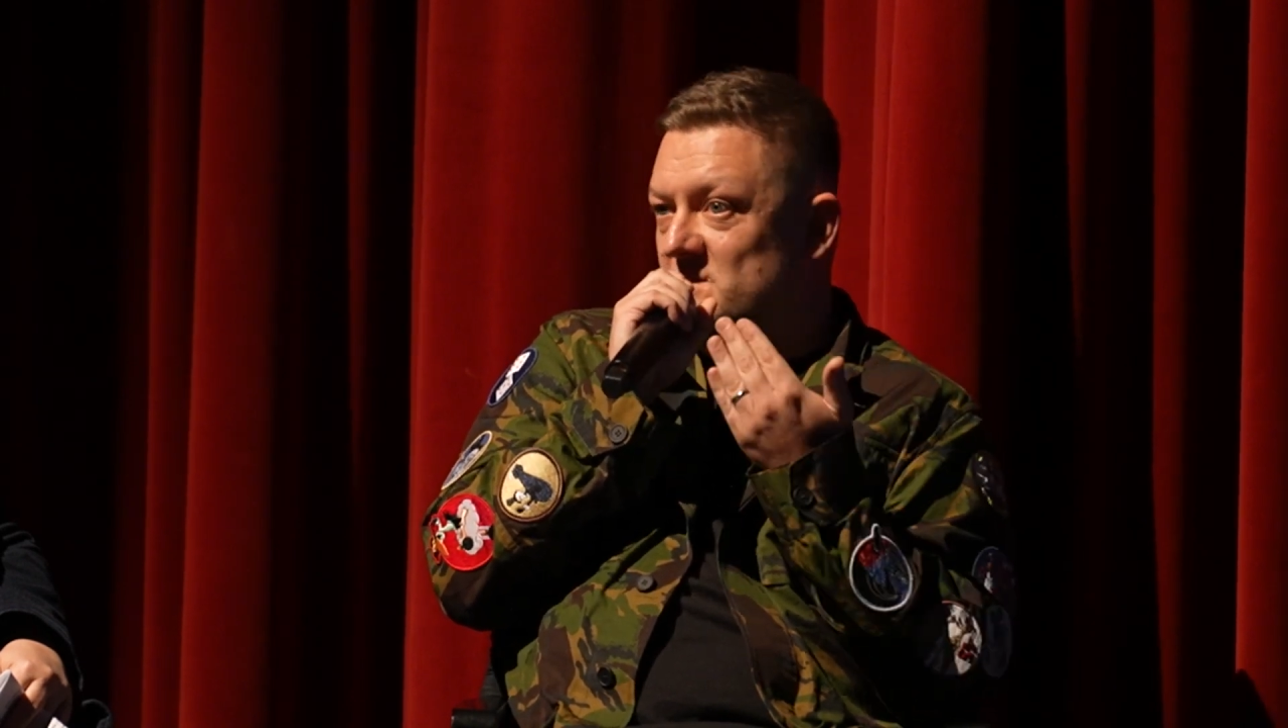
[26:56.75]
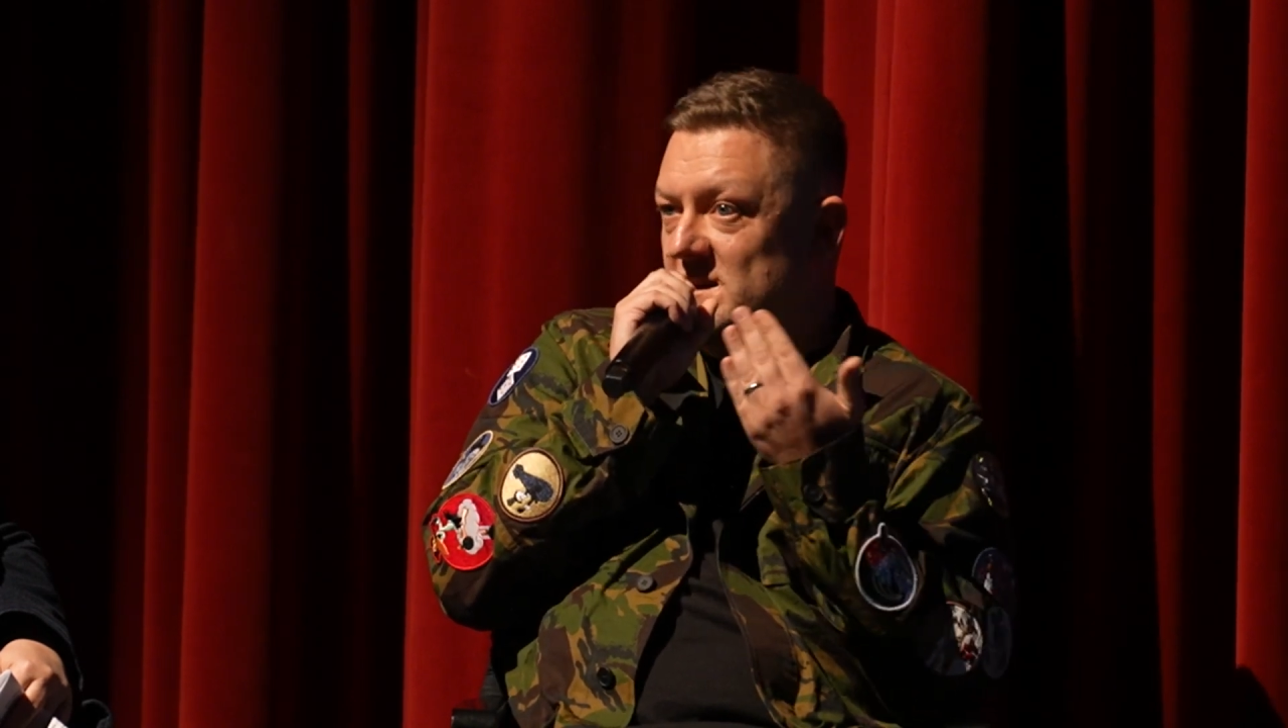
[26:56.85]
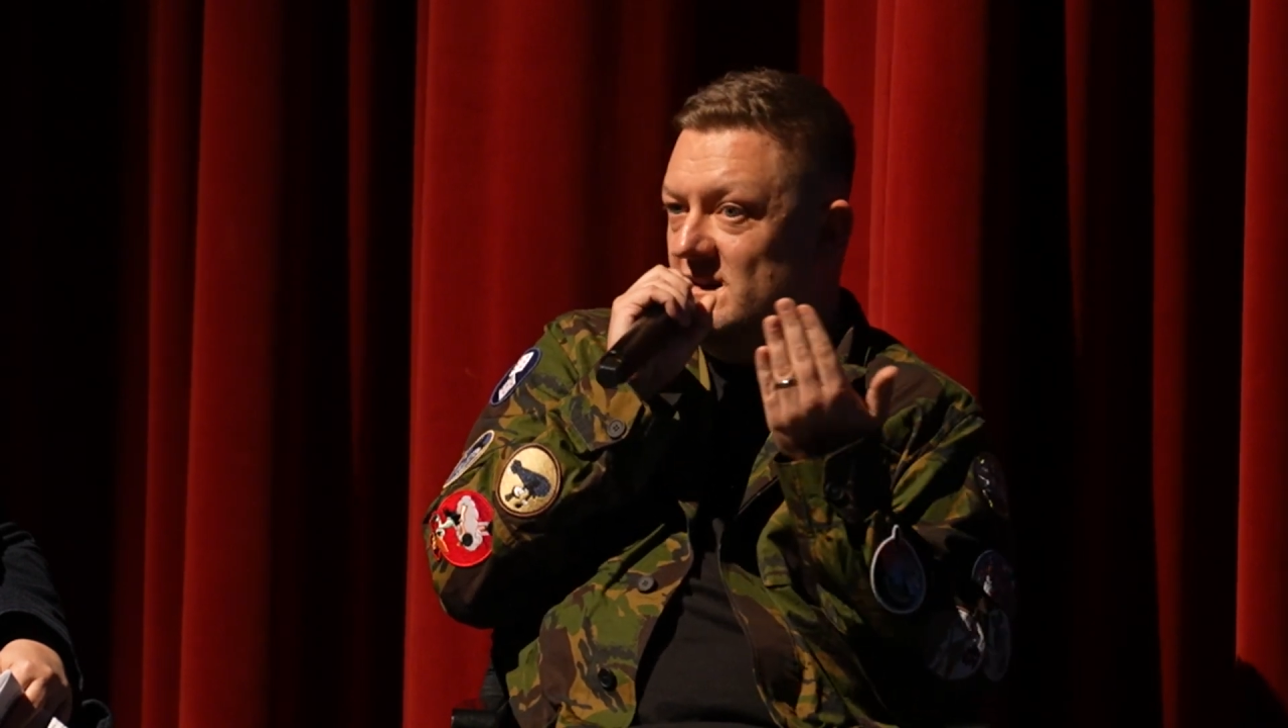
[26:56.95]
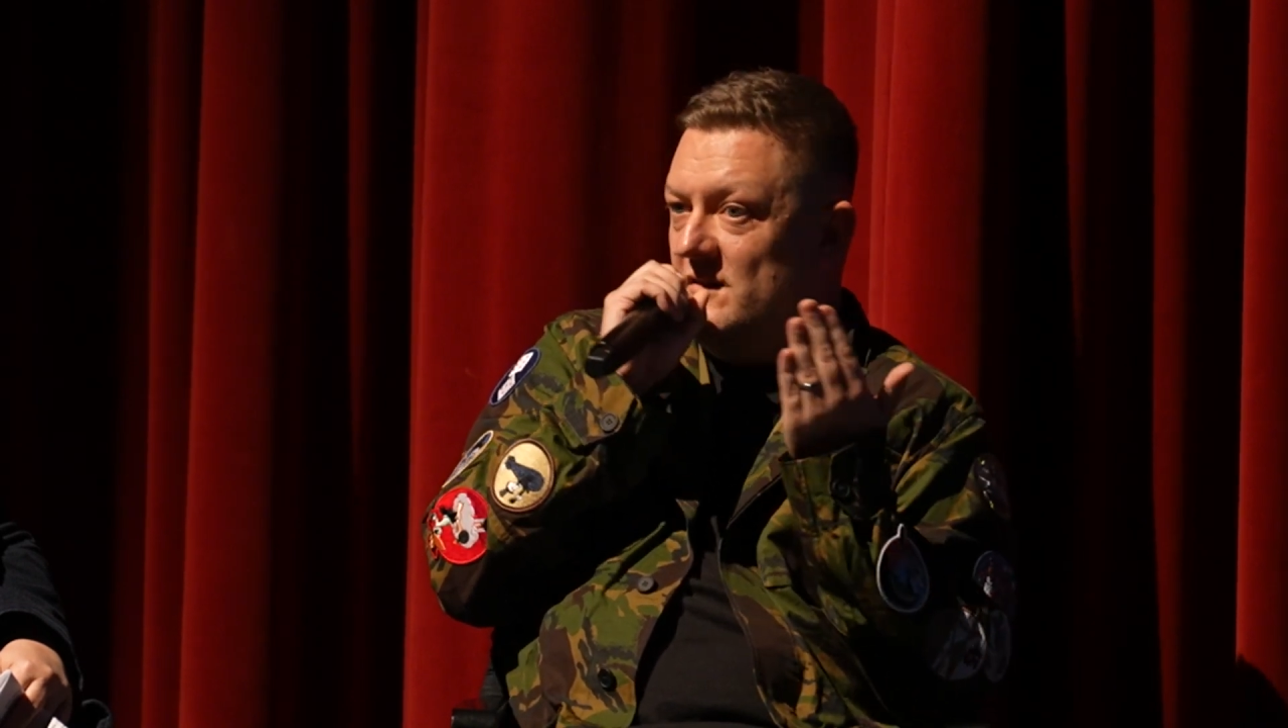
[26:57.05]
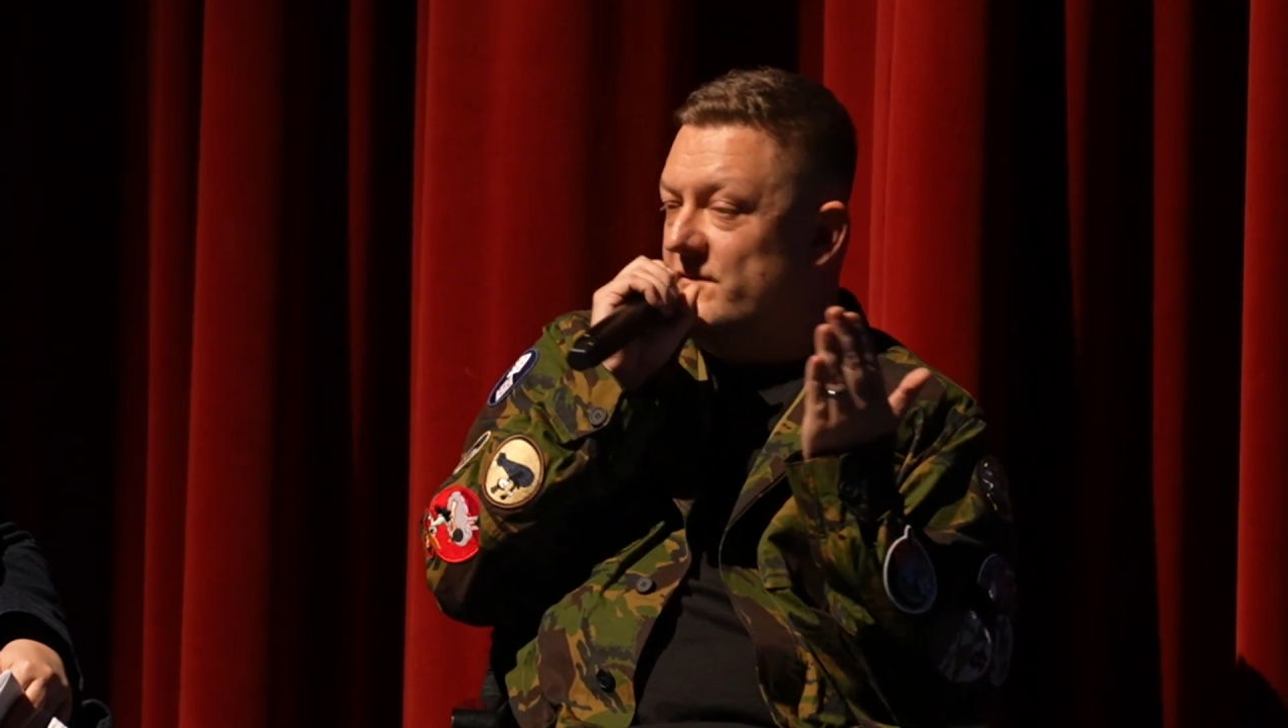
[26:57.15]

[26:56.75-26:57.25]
within a